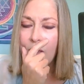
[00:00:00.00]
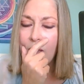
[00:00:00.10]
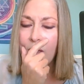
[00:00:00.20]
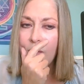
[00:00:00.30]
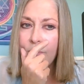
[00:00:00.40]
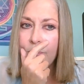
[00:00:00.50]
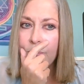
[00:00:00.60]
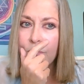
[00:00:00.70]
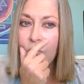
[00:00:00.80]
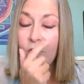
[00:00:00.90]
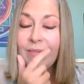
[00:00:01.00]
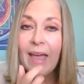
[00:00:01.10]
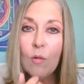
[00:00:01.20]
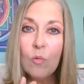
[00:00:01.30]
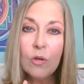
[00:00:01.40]
The
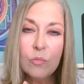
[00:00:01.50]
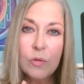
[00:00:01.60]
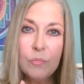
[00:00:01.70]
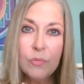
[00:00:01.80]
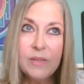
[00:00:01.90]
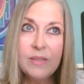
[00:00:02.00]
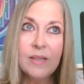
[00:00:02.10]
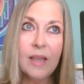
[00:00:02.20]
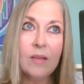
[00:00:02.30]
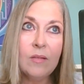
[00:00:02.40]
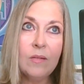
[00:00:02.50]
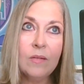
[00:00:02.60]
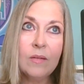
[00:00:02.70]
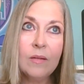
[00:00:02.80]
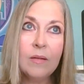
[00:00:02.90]
Tower
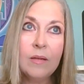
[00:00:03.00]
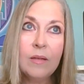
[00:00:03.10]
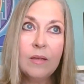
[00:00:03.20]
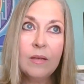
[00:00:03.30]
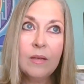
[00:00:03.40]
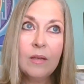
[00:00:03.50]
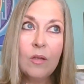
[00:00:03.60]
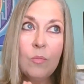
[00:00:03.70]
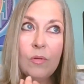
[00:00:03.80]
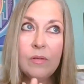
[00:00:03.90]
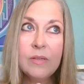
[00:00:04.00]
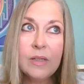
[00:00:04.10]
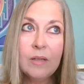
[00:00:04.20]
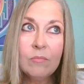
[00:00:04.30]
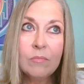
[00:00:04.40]
represents a
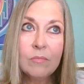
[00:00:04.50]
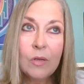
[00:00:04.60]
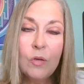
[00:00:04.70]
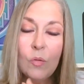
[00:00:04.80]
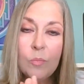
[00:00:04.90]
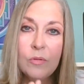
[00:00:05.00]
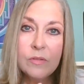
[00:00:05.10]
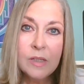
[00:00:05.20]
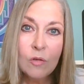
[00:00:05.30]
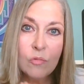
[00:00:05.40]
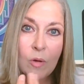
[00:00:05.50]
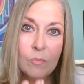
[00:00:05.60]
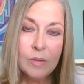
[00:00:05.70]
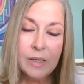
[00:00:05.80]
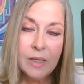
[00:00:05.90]
building, an old building
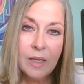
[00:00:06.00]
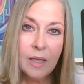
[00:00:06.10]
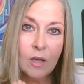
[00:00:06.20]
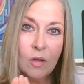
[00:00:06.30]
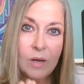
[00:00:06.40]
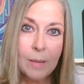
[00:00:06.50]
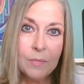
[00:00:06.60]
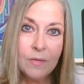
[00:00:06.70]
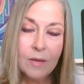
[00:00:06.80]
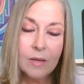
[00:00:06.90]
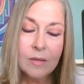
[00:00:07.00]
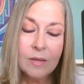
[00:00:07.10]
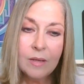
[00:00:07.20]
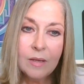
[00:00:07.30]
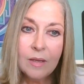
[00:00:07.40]
crumbling and collapsing.
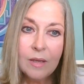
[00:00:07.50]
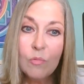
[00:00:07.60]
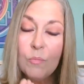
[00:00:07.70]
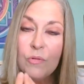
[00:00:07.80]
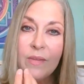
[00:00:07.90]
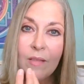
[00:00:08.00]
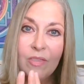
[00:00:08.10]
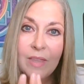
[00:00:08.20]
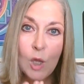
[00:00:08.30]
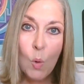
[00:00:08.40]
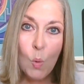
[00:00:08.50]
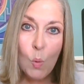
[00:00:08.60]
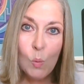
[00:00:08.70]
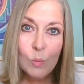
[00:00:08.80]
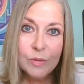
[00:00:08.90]
It represents the
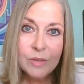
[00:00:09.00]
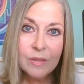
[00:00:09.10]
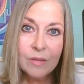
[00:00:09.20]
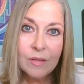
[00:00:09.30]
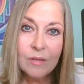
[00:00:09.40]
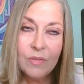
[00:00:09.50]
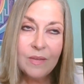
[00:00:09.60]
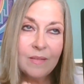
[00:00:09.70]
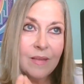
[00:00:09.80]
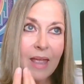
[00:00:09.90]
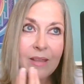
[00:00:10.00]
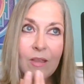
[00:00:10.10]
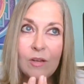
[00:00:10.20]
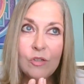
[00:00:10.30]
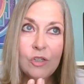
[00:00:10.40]
old. This is the
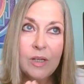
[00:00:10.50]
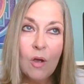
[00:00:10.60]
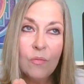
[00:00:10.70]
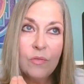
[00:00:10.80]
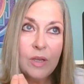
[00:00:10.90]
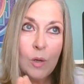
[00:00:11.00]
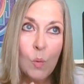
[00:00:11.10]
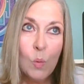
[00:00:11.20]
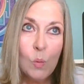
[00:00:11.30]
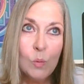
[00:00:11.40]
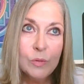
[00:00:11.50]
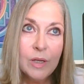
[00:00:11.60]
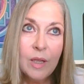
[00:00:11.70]
analogy of the old,